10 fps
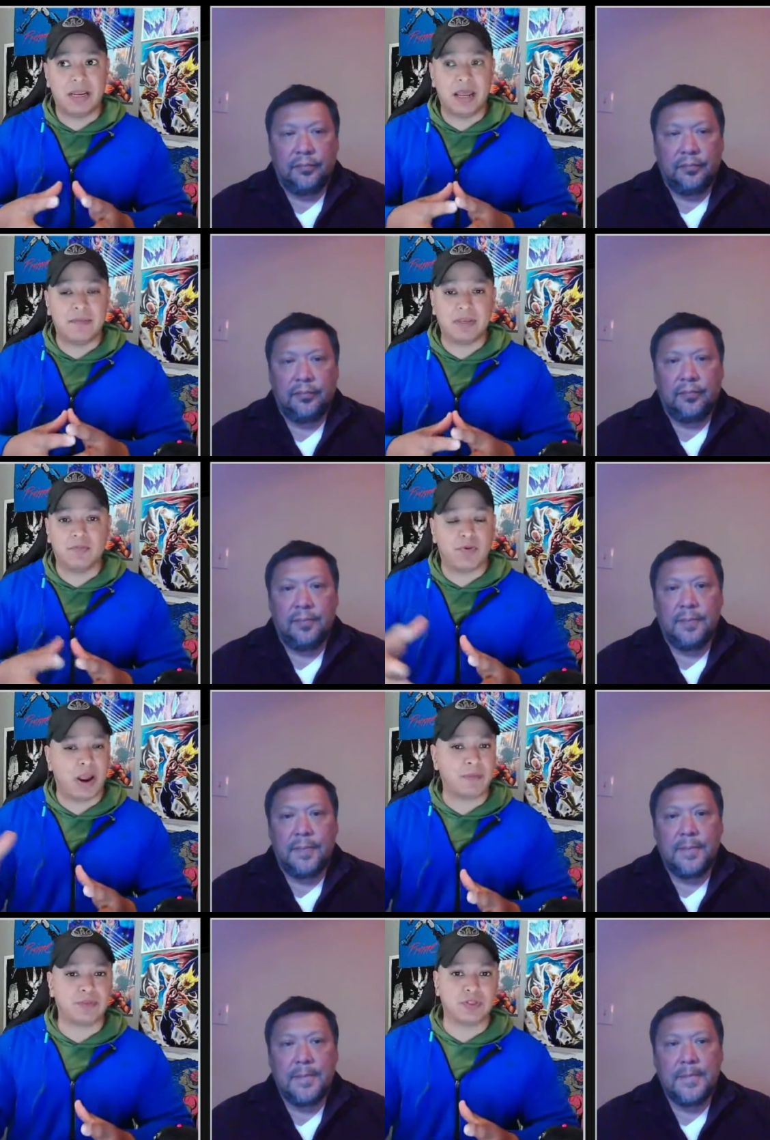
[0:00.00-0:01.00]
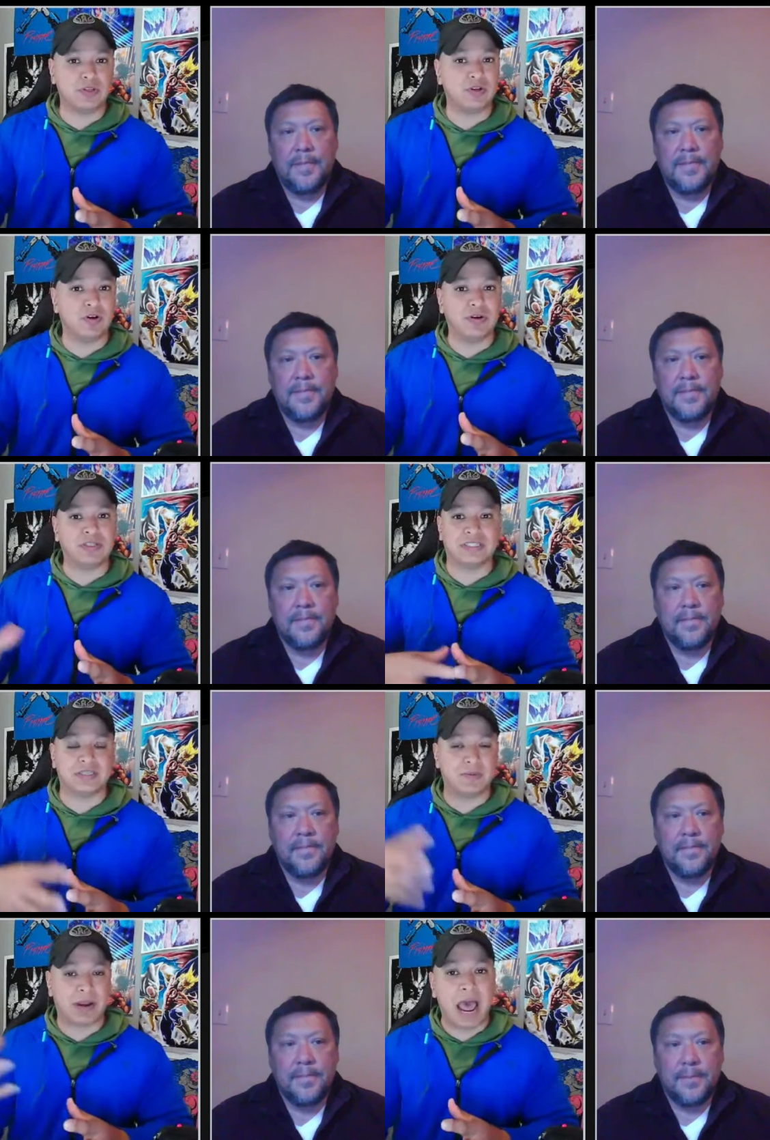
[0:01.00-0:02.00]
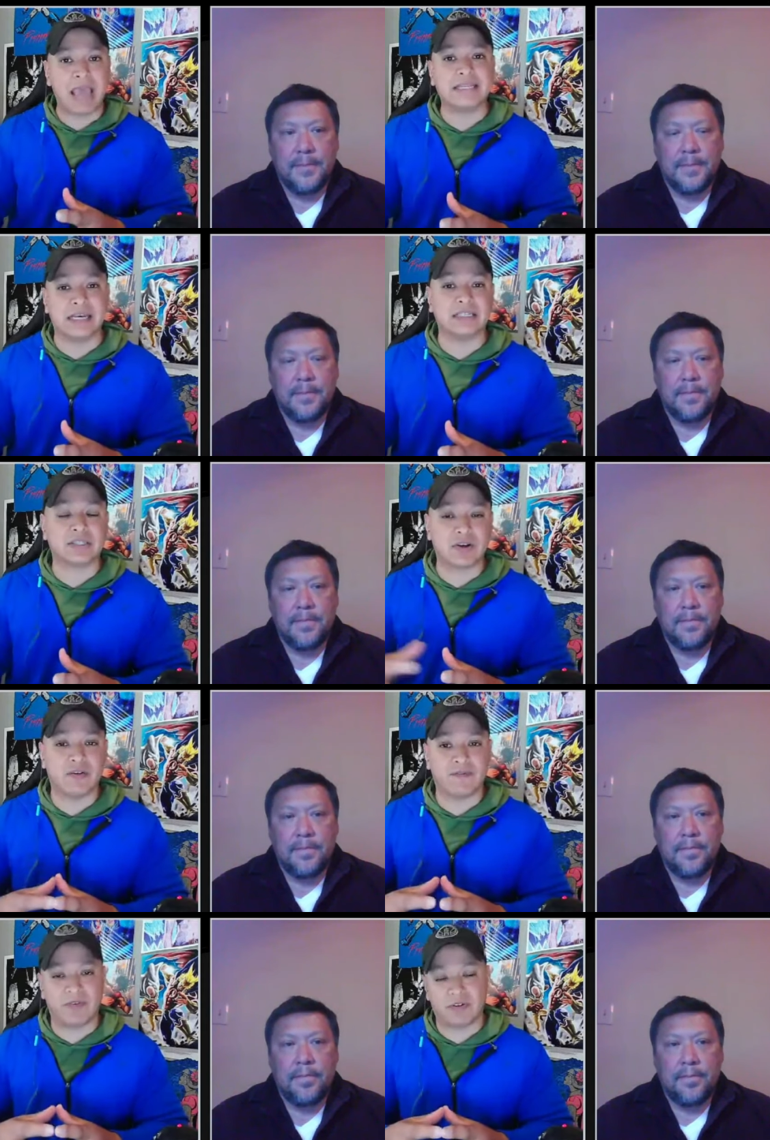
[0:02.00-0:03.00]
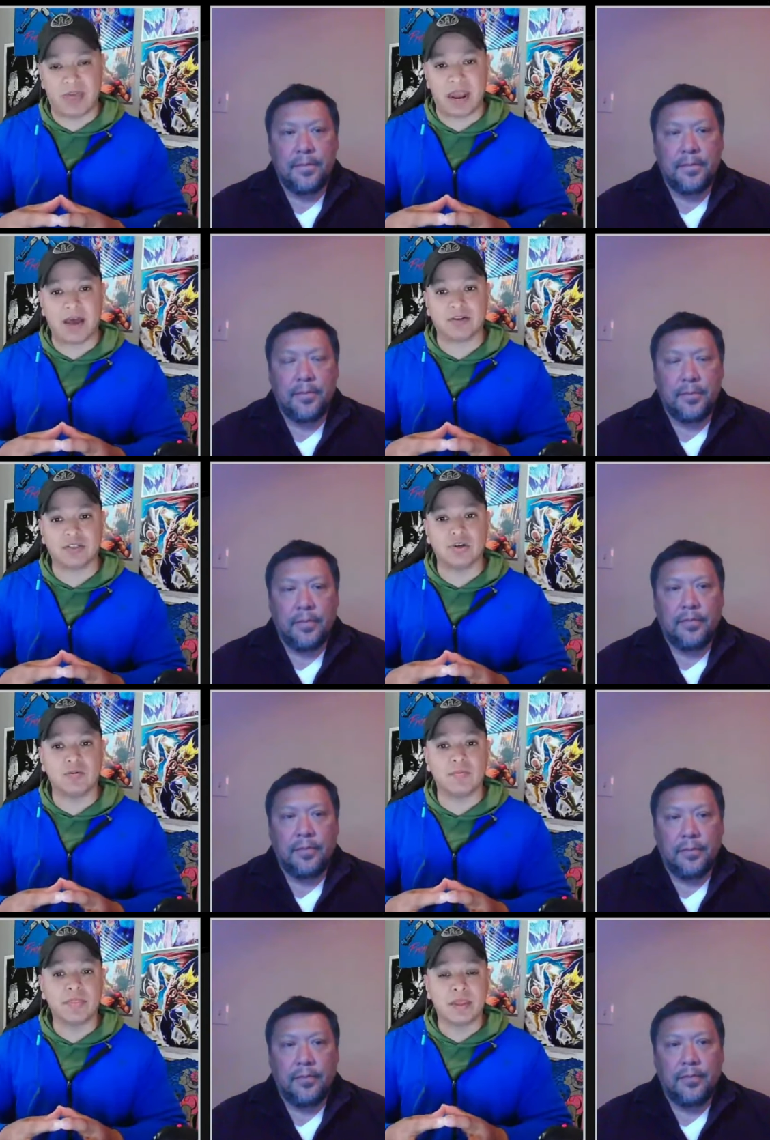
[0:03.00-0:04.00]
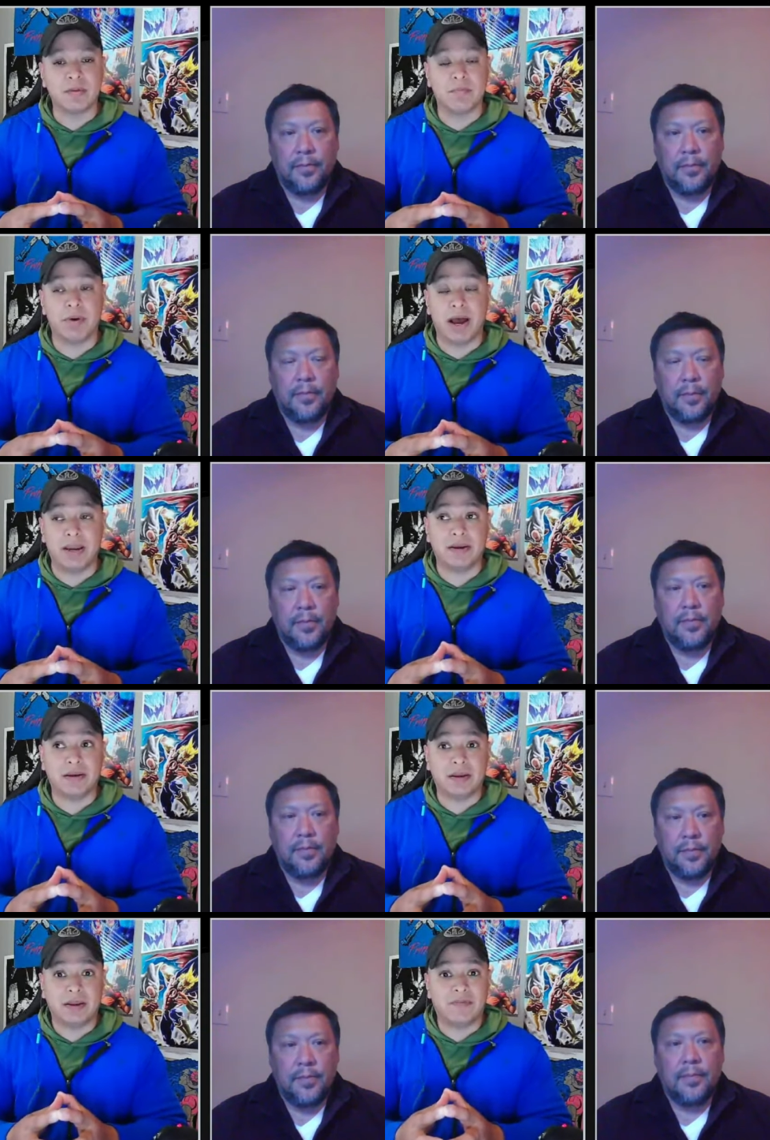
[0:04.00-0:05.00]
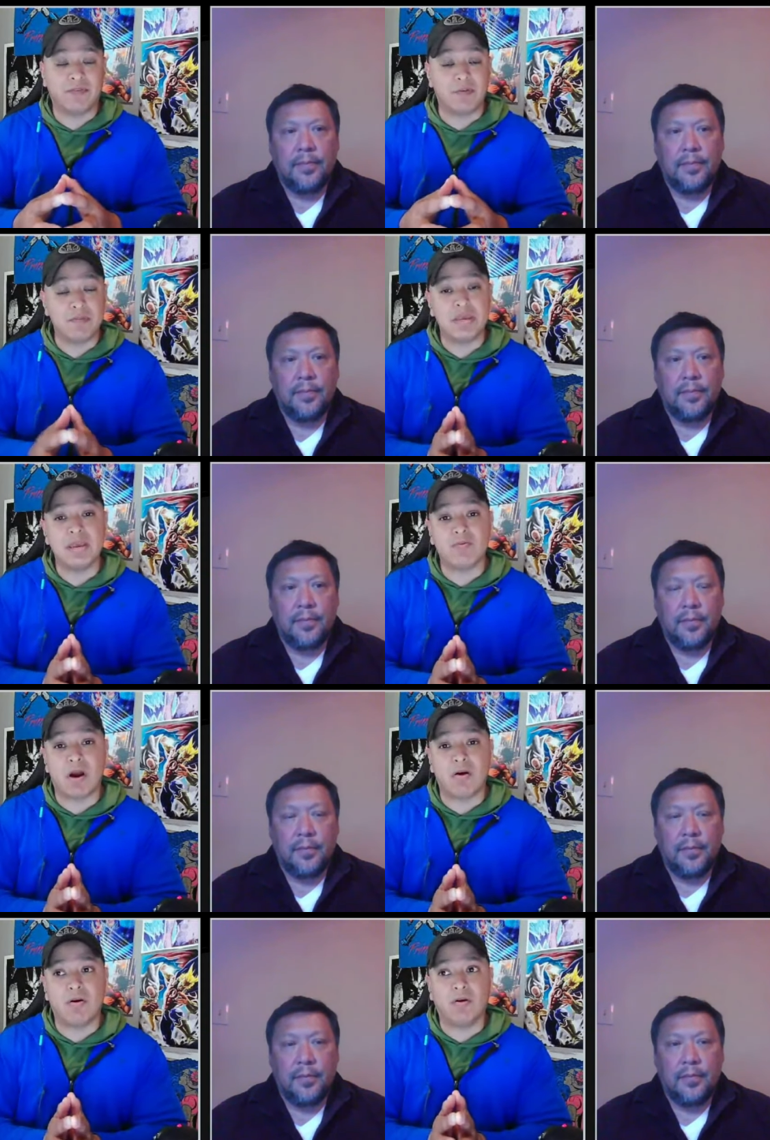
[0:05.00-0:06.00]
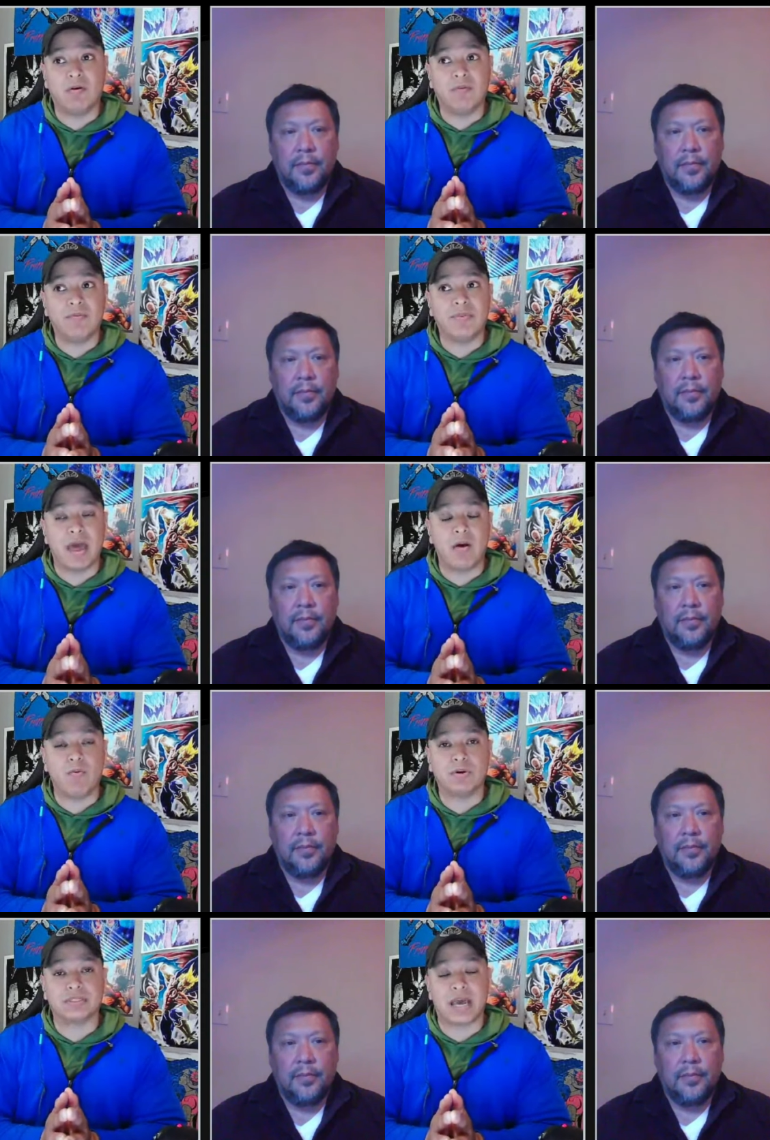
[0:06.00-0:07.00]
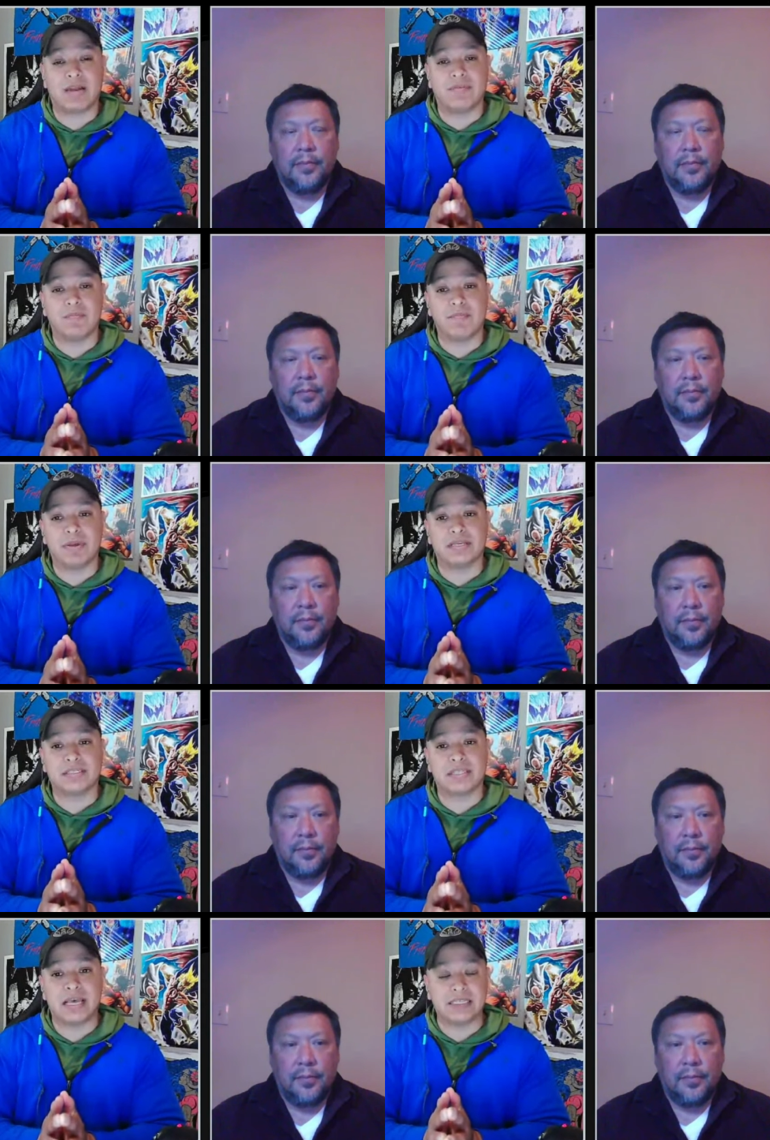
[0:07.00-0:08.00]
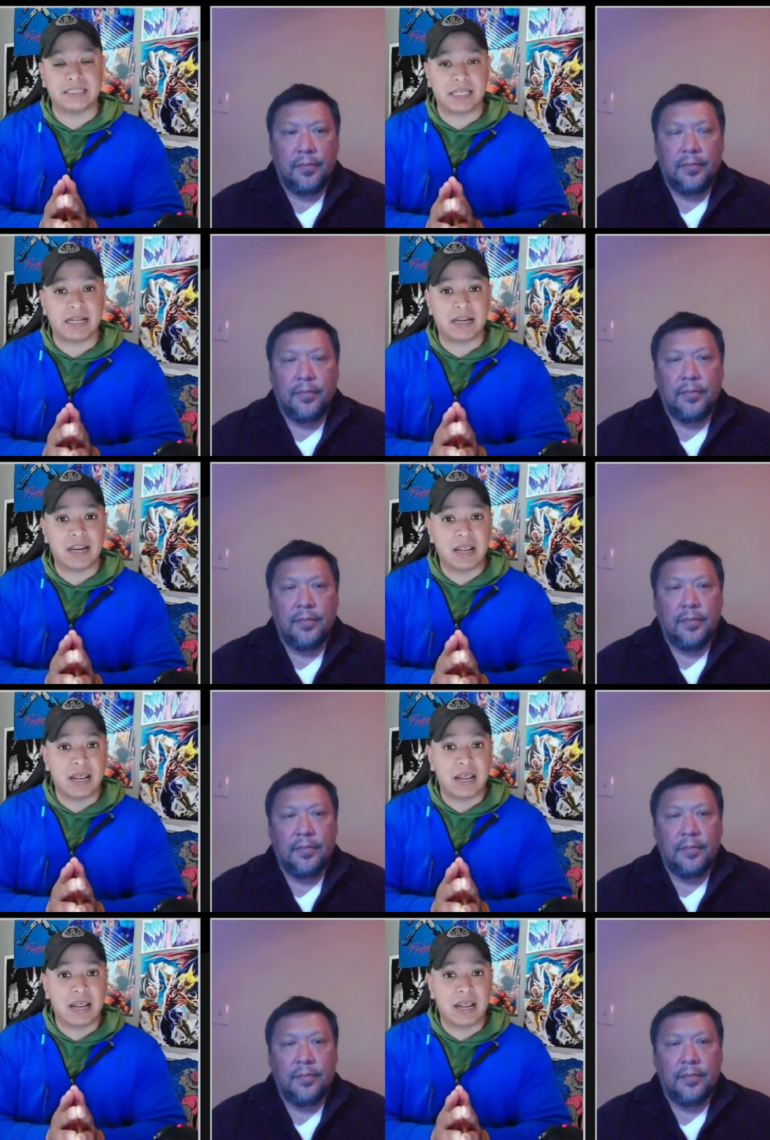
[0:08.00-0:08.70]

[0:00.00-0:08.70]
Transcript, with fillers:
Speaker 1: I mean, perhaps, you know, just simple eye test could have figured that out too. But for me, Raul, that was kind of the biggest thing is that